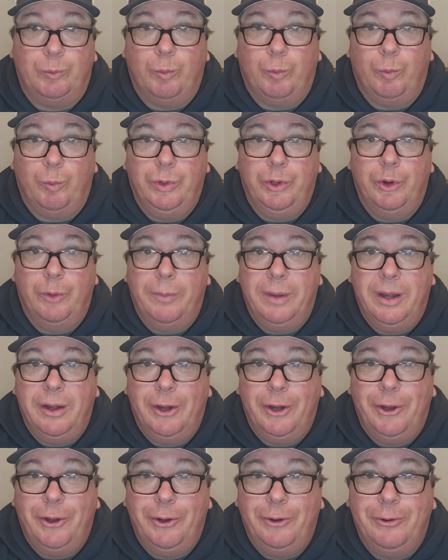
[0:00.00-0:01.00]

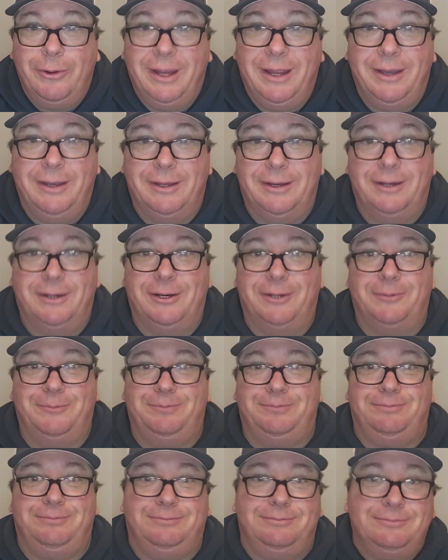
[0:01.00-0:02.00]
wheelbarrow and a
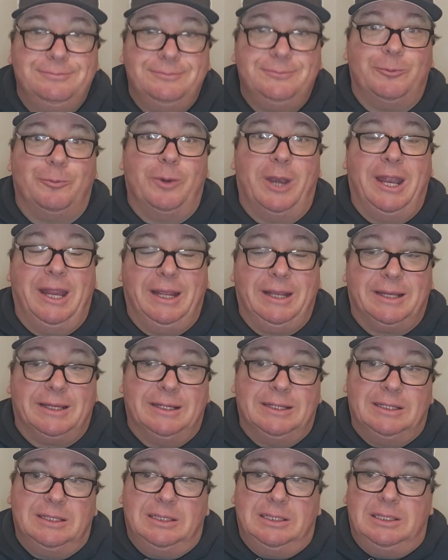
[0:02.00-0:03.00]
rake.
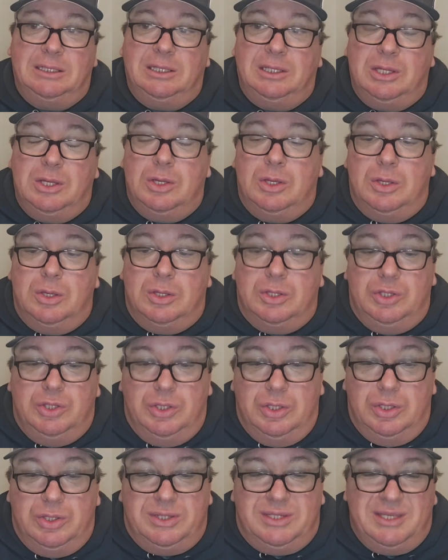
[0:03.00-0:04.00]

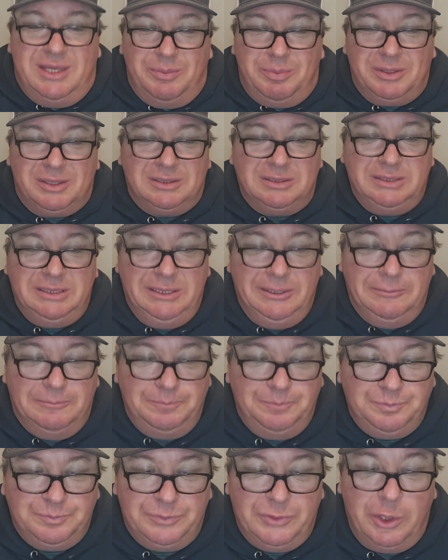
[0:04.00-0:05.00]
Typically,
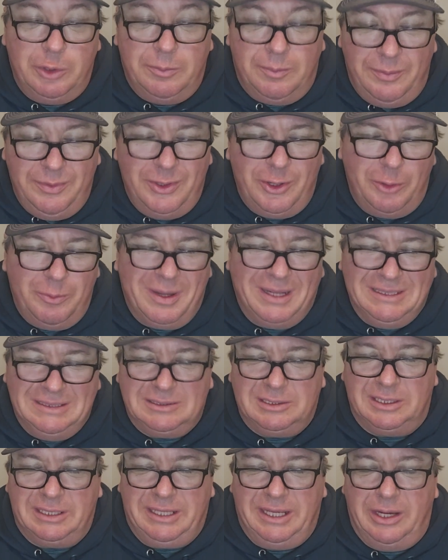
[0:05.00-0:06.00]
nobody's
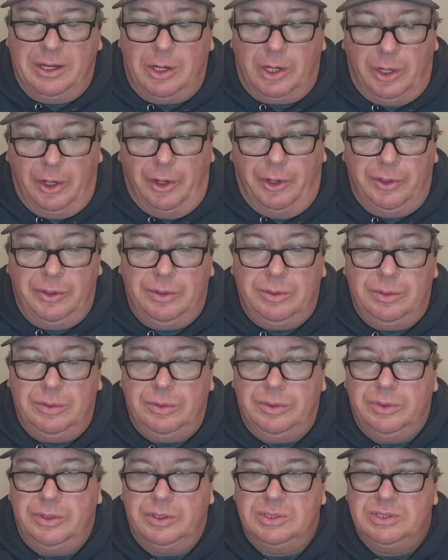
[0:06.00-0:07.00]
going to get hurt.
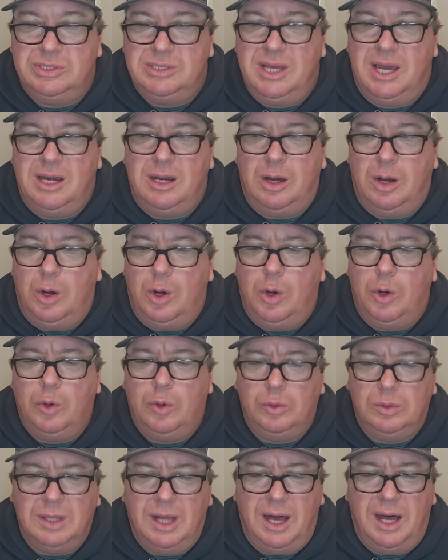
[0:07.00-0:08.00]
There's not a
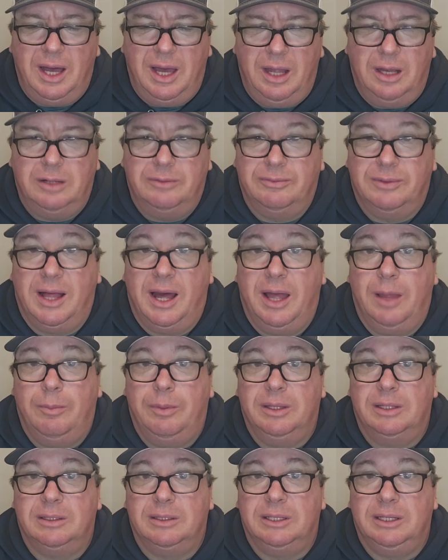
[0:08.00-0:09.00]
whole lot of
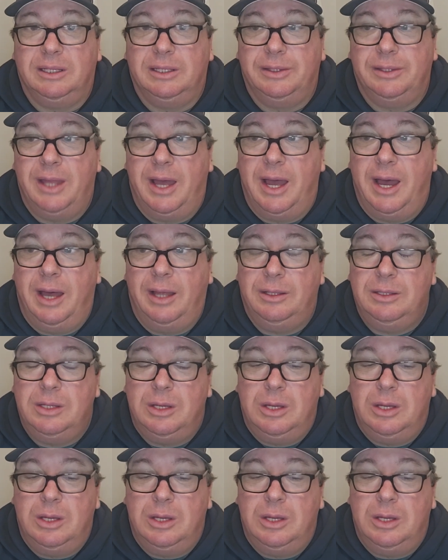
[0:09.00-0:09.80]
liability in that.